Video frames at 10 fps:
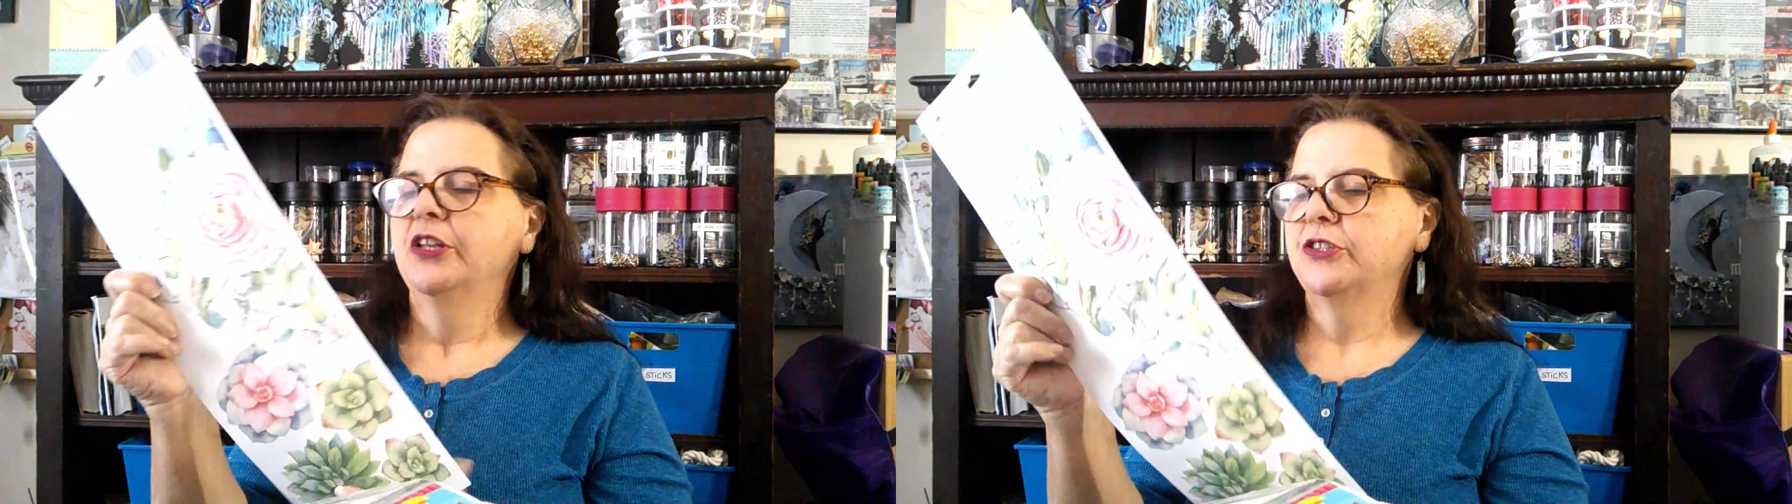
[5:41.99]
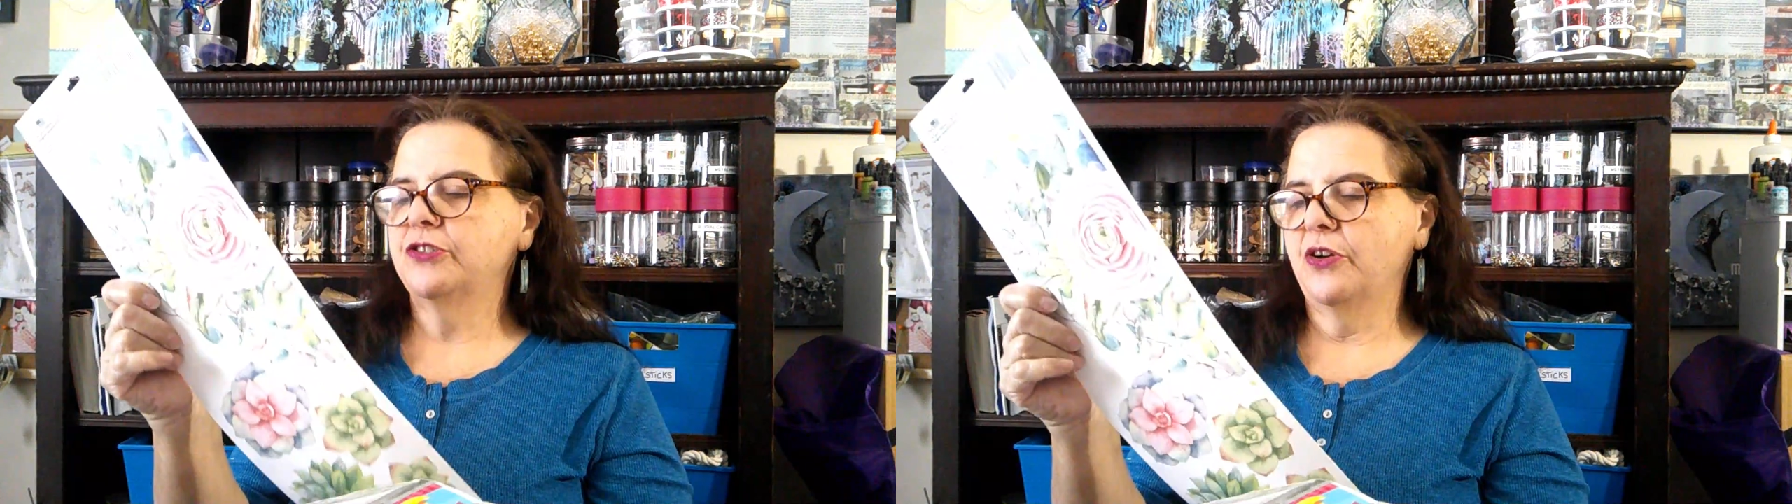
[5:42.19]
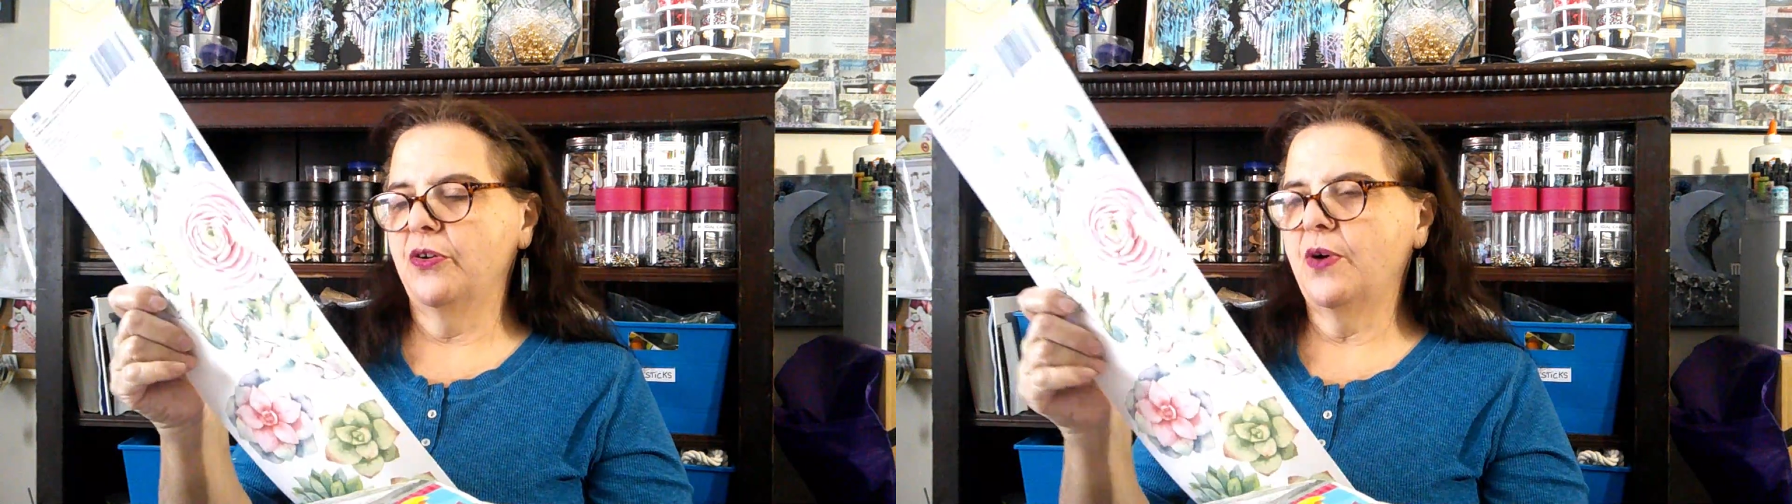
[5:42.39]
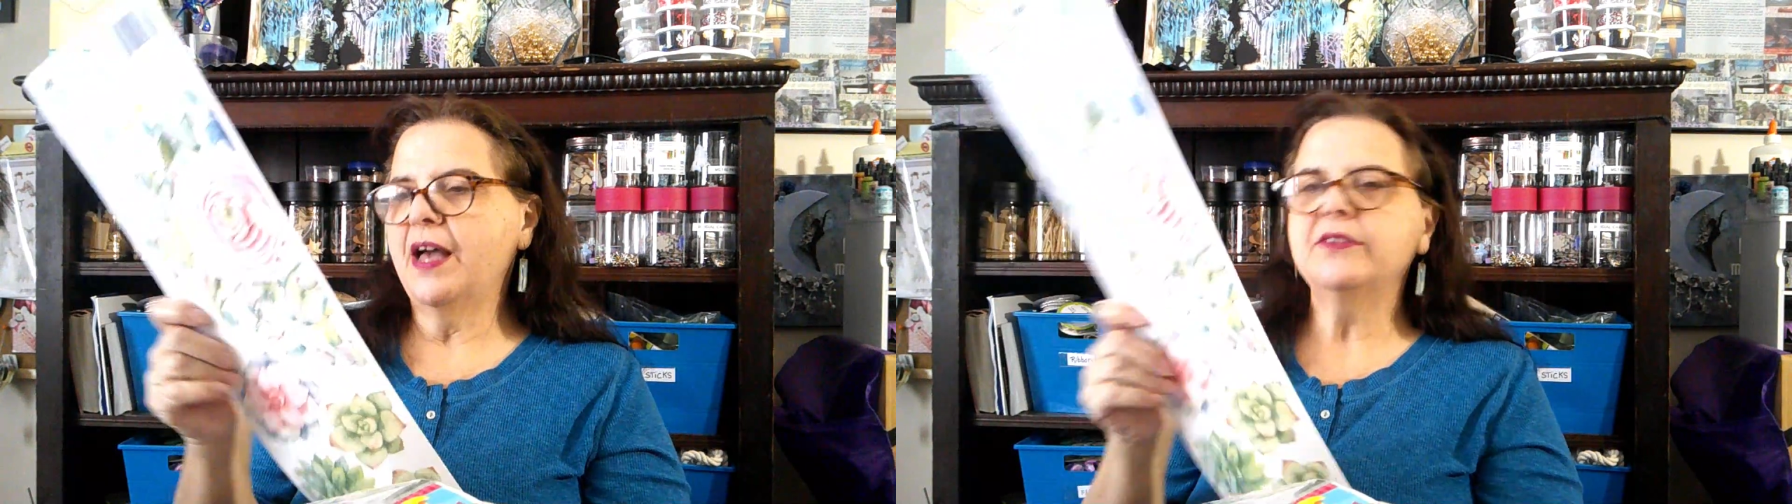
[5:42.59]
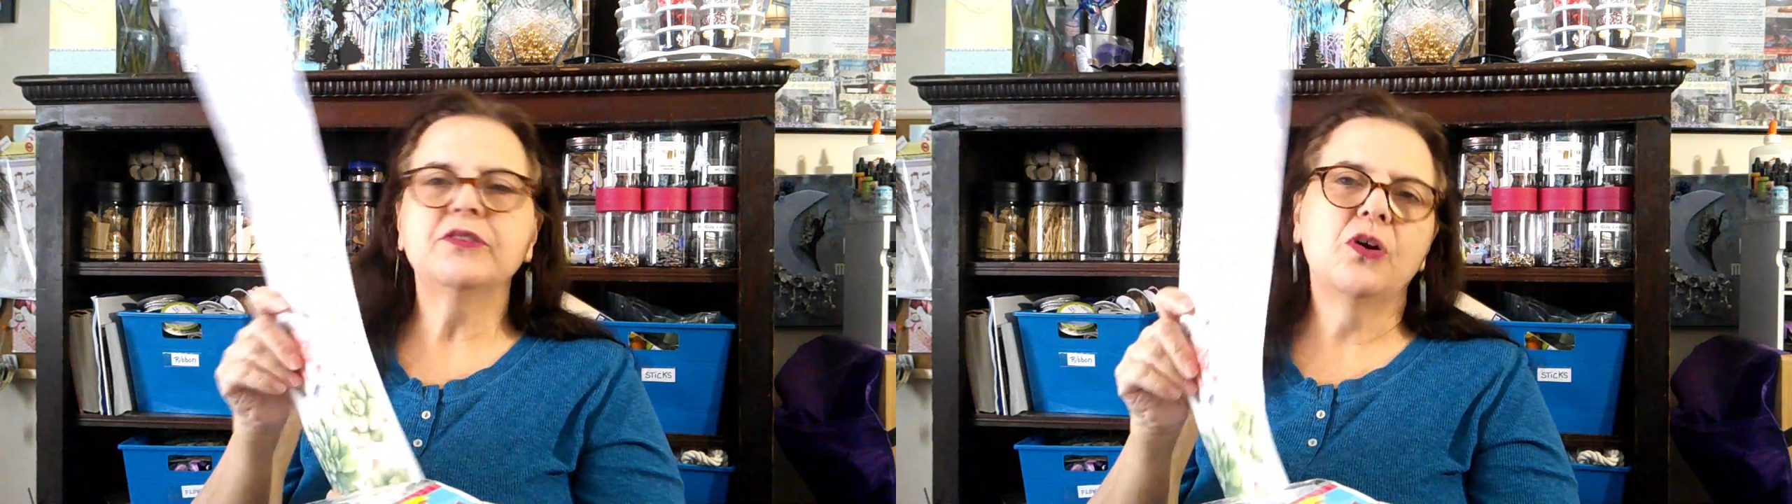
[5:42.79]
So
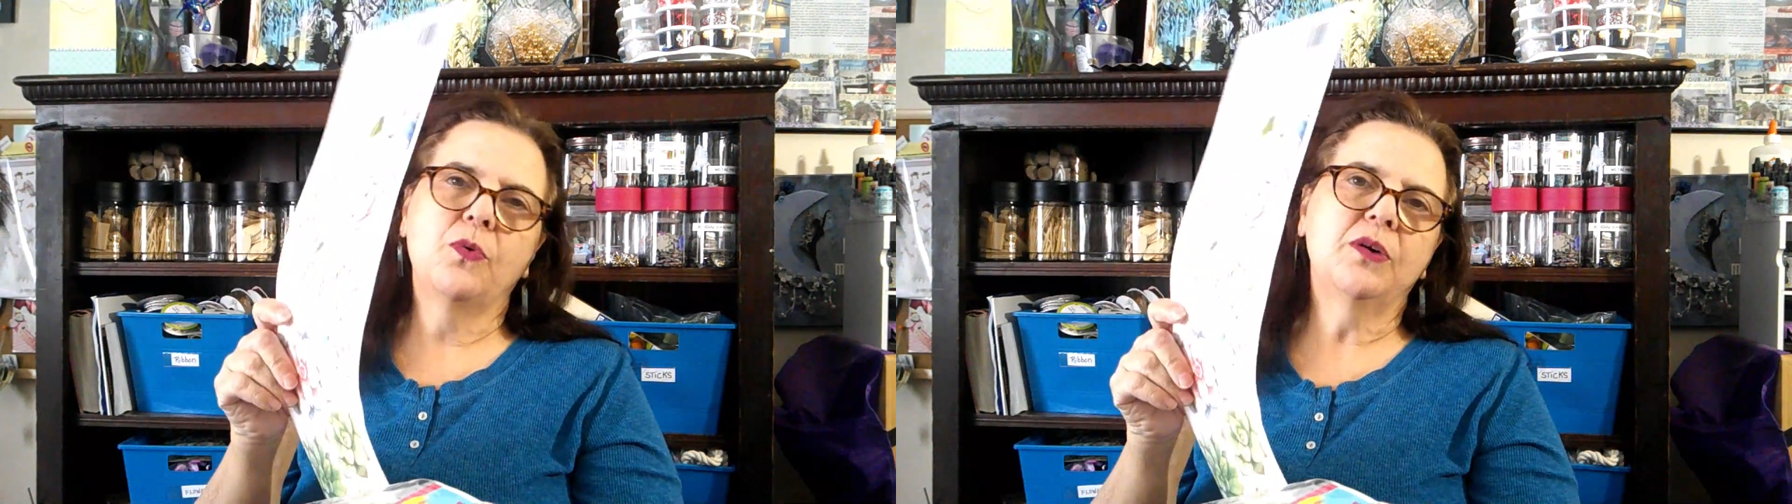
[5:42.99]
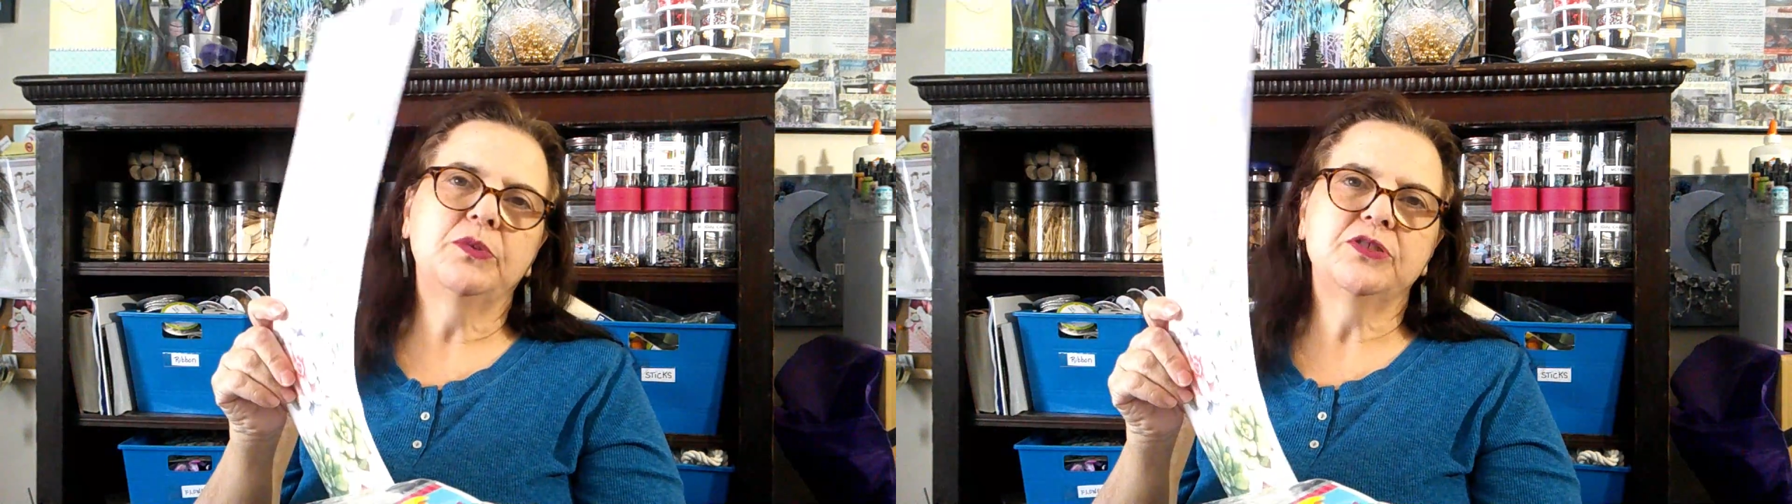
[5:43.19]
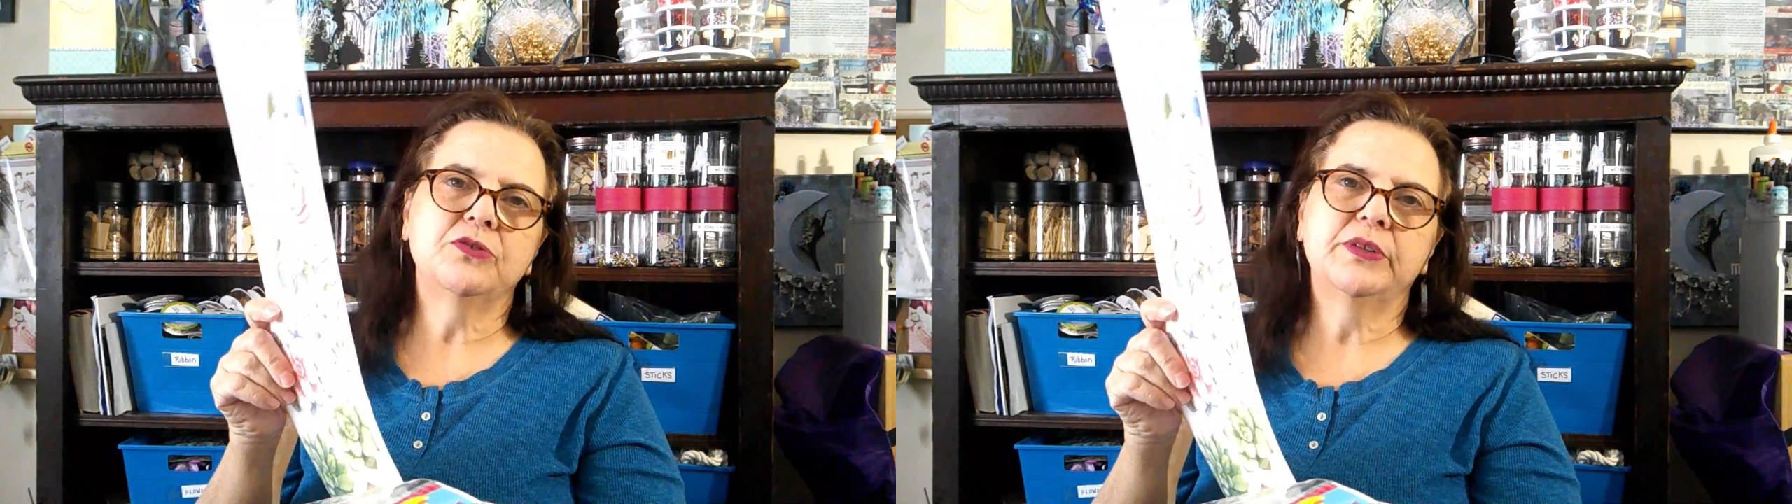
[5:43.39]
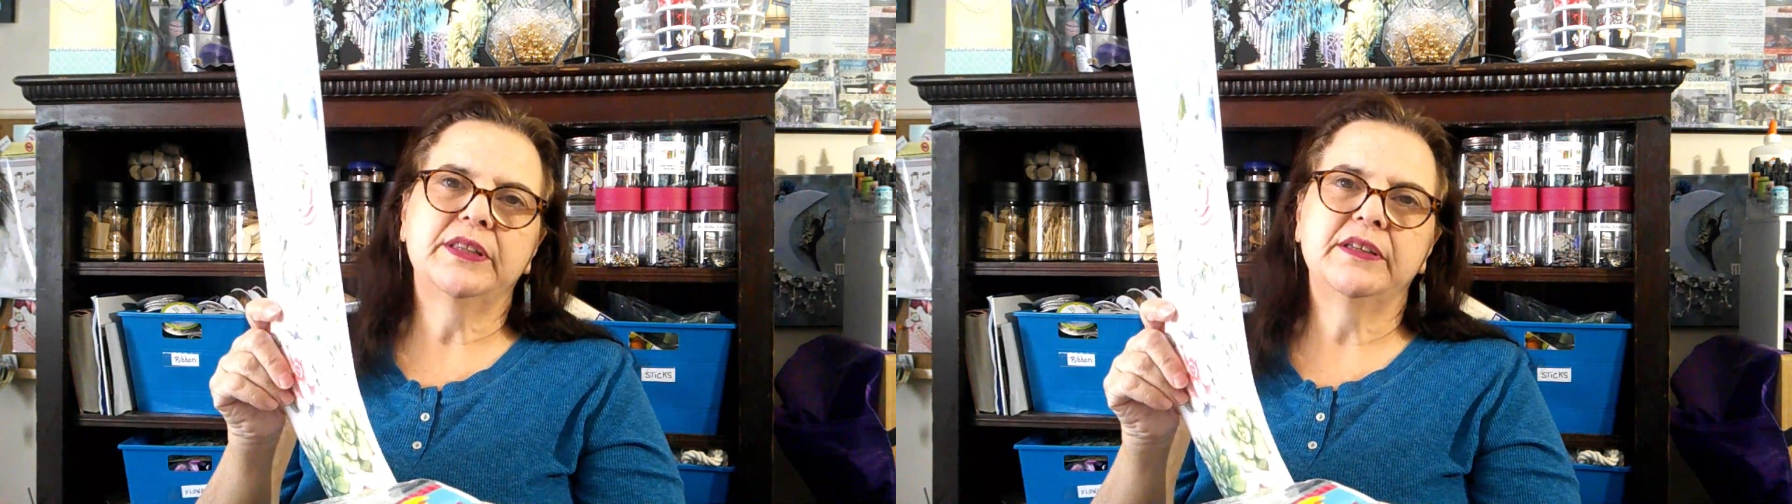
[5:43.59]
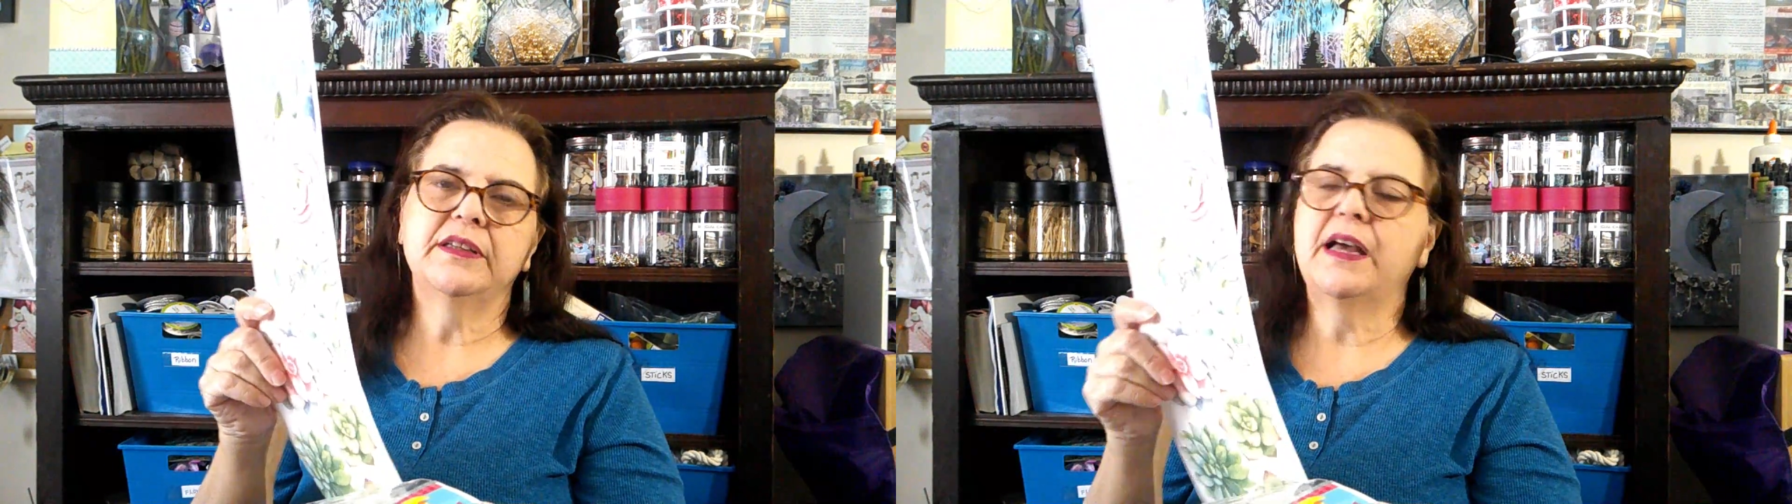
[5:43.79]
I don't know what we'll do with it.